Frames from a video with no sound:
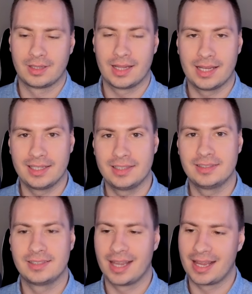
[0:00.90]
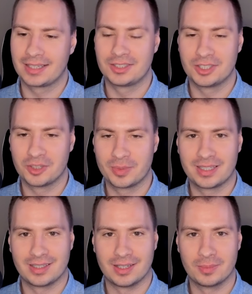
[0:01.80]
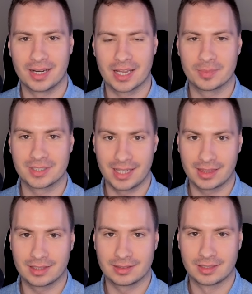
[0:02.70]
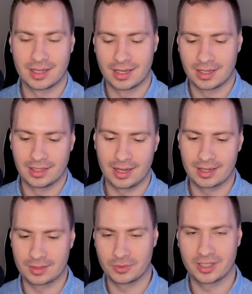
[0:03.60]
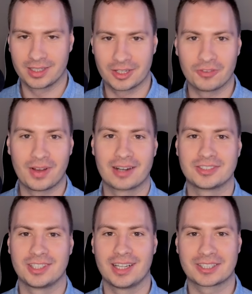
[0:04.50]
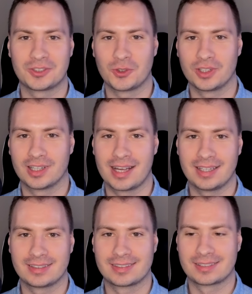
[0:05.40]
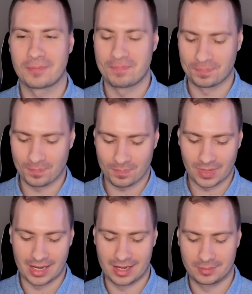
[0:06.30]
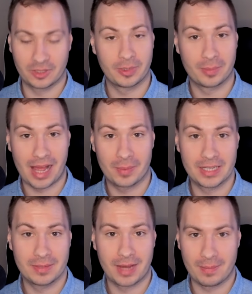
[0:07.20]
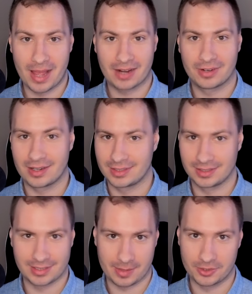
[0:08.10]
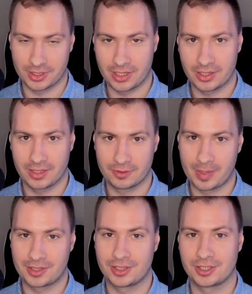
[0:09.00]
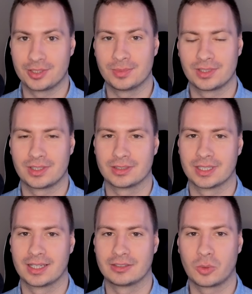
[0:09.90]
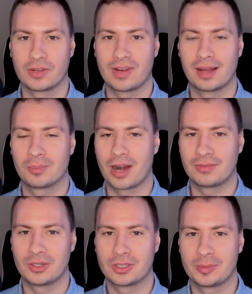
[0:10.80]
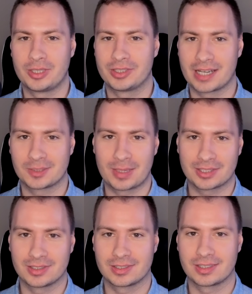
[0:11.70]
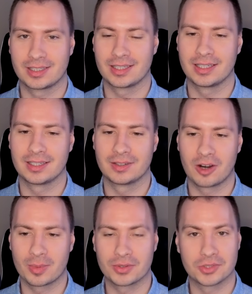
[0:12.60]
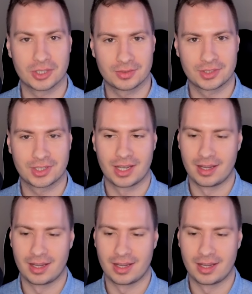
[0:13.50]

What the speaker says: Ladies and gentlemen, my name is Nathan. I am one of the co-founders of the Election Truth Alliance. A little bit about me. My background is in cybersecurity, information systems, as a 25 Bravo computer tech specialist in the Army Reserves.